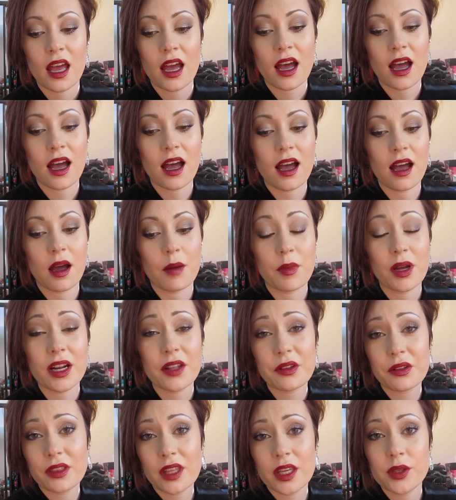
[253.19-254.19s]

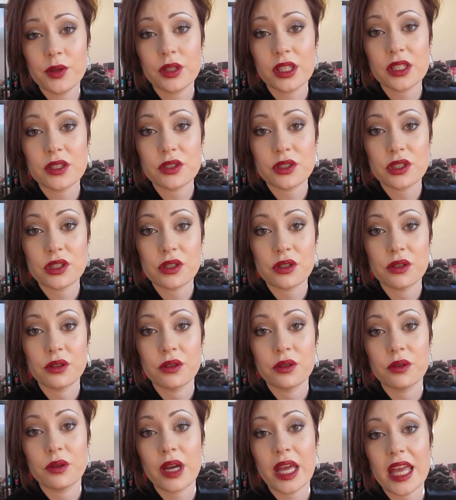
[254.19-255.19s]
Another thing you can
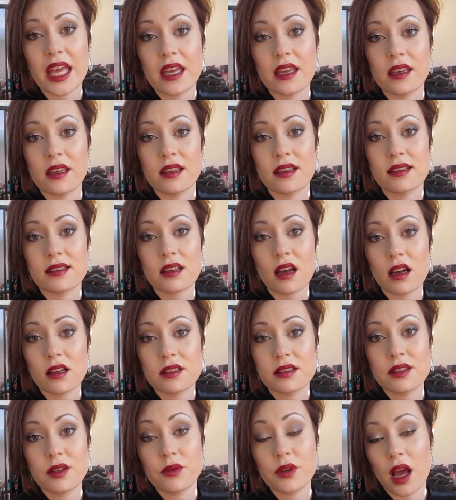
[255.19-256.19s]
do is
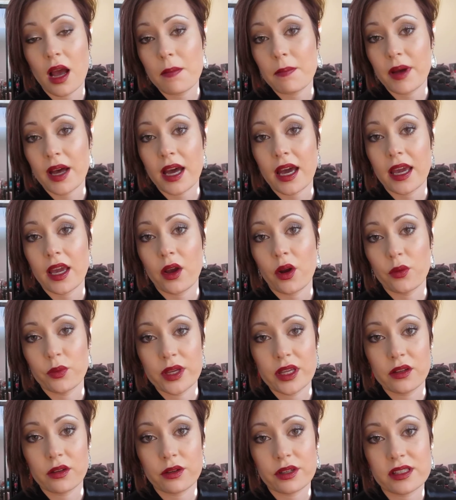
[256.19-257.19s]
also not buy a
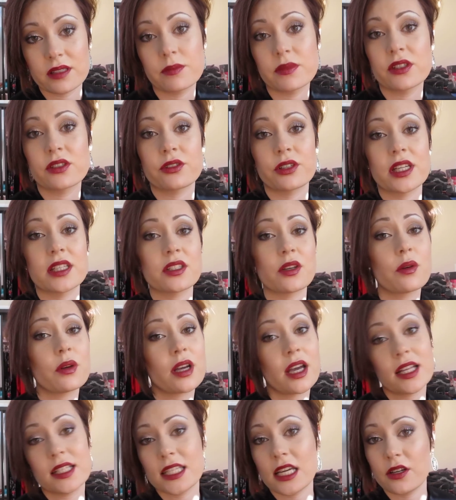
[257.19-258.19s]
real Christmas tree. Don't
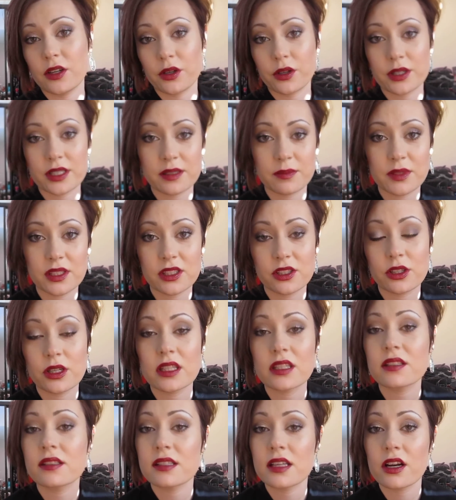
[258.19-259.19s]
cut down a Christmas tree
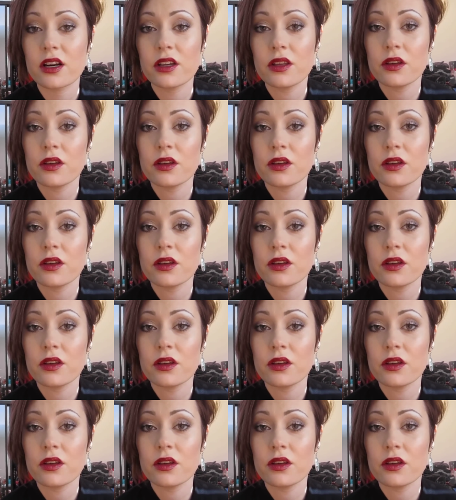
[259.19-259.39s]
this year.